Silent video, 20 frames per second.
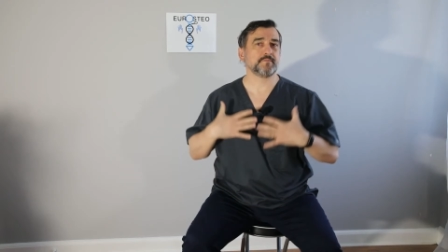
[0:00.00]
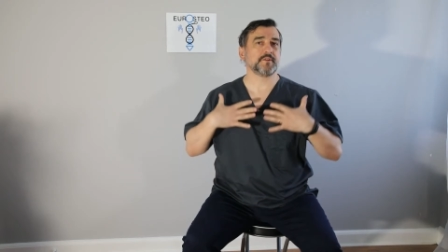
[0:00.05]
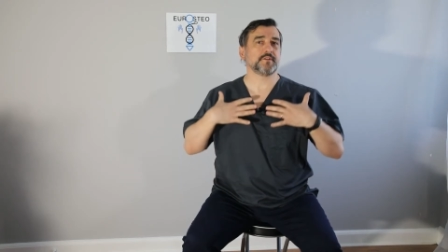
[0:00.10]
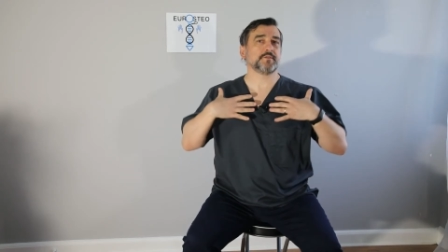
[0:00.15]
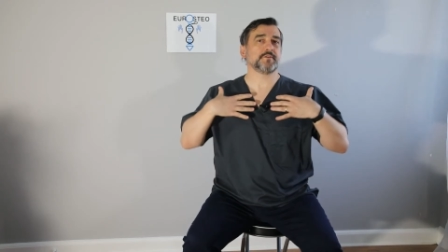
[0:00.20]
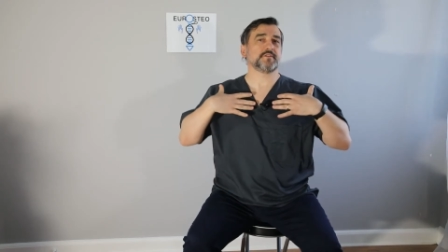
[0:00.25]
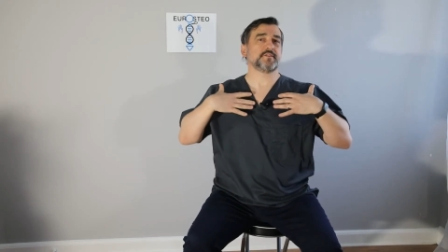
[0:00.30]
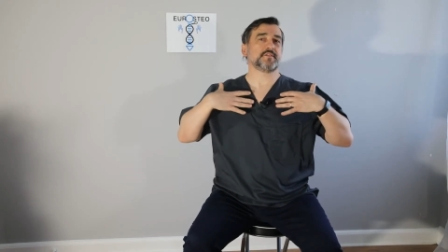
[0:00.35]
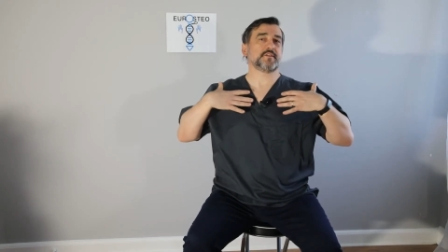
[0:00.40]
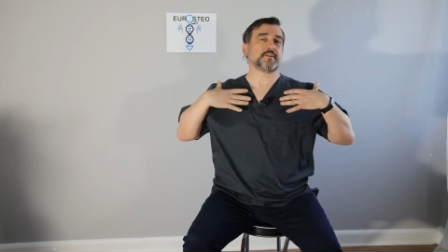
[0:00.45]

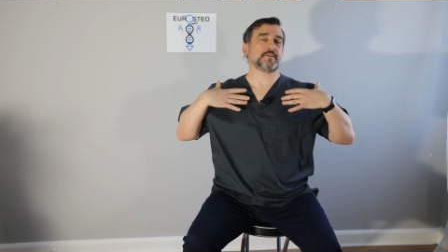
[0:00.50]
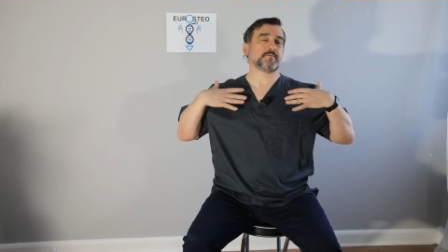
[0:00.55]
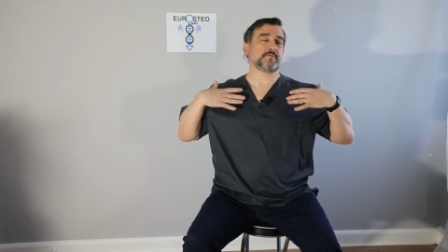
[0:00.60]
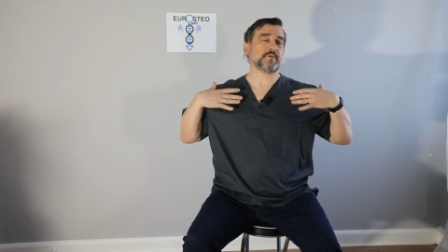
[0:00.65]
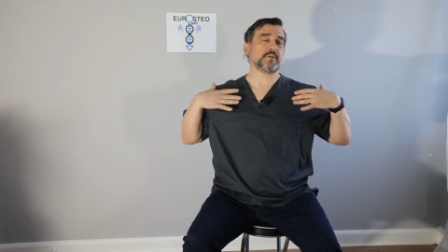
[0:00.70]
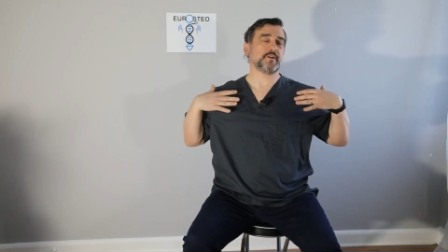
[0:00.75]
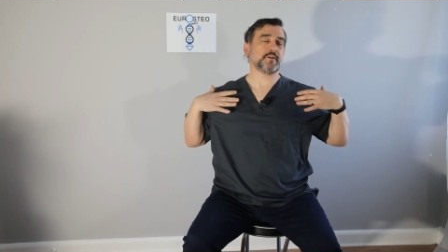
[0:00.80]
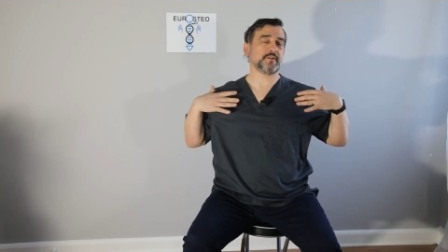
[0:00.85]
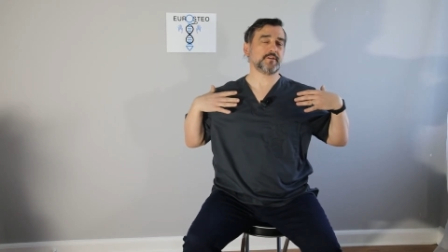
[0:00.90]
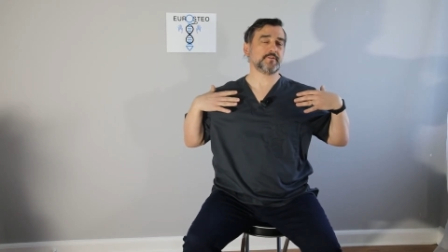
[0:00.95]
because then
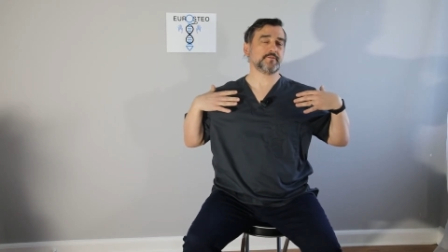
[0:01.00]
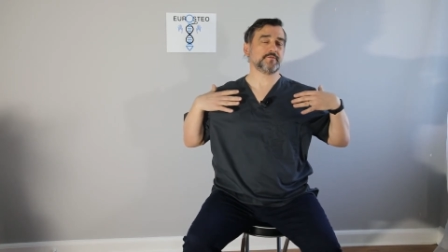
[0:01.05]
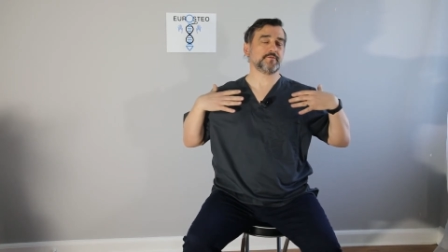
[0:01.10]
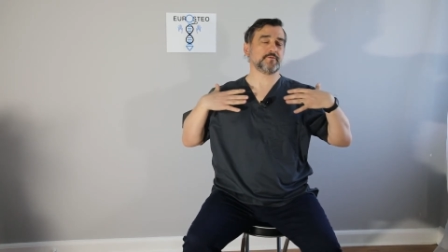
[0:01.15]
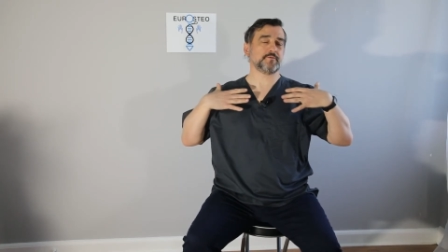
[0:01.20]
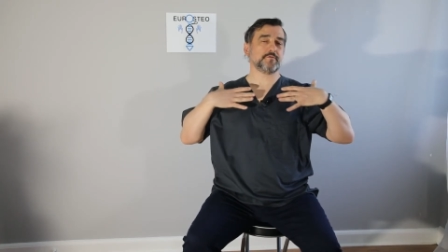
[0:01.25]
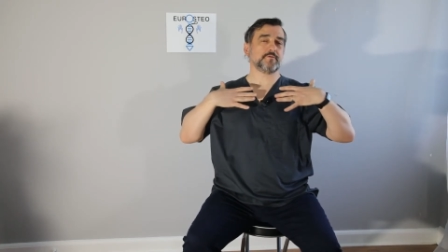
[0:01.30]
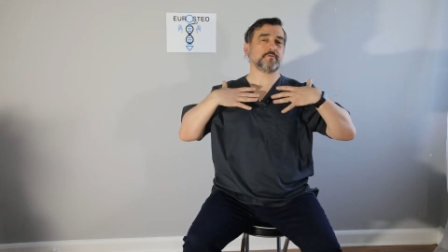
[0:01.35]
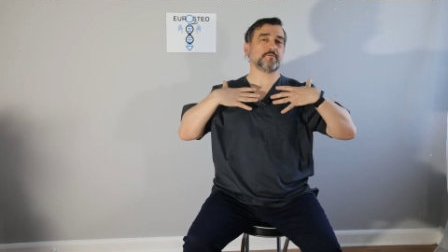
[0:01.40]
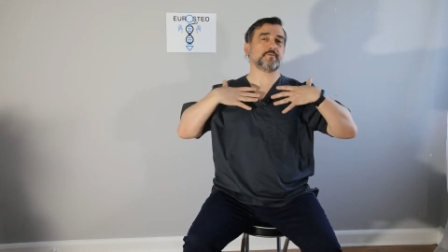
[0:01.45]
we have
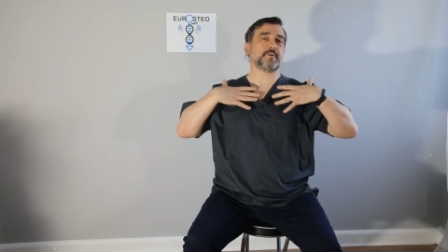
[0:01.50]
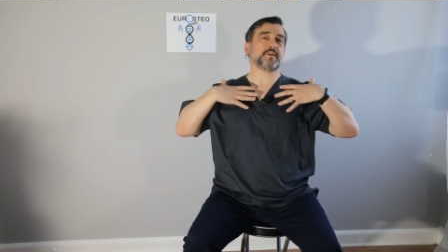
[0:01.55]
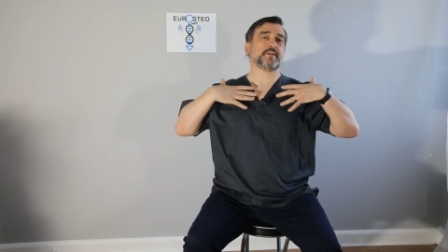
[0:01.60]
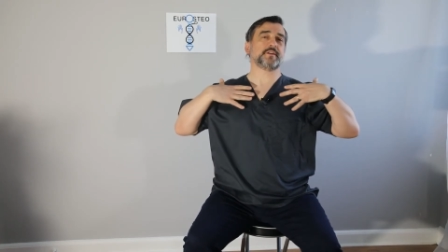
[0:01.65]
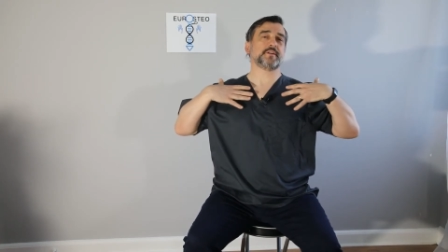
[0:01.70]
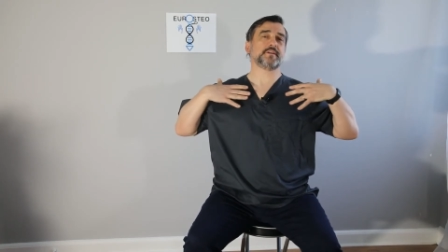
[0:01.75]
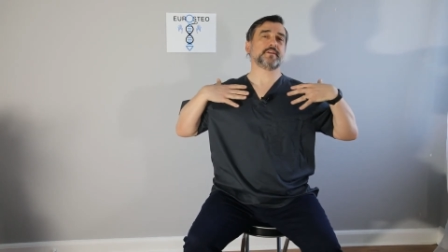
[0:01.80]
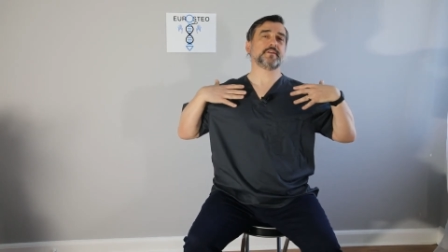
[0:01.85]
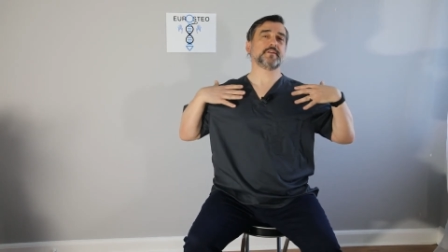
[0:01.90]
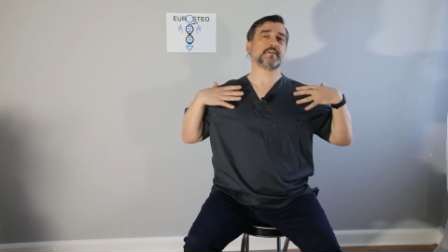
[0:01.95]

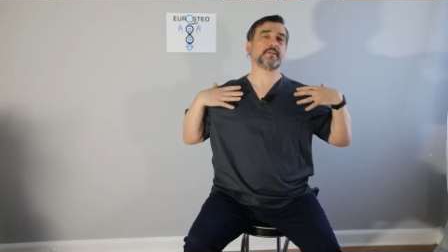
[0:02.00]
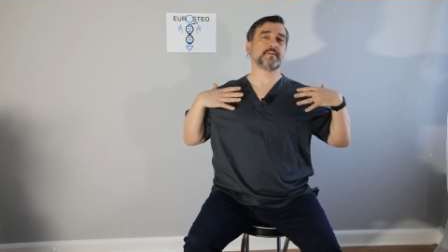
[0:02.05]
already